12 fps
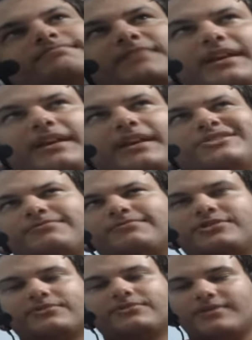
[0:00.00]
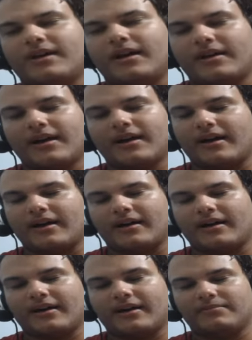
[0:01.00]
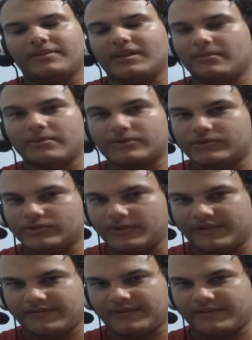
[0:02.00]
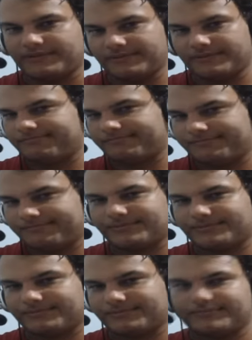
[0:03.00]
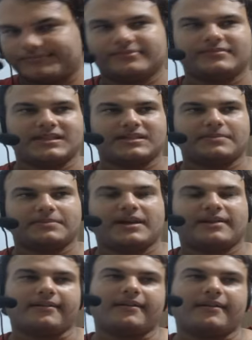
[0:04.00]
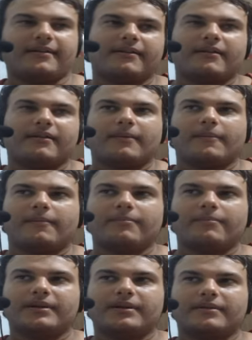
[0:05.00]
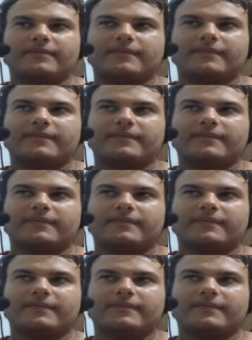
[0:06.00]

again she will not be able to do anything, so doesn't matter. But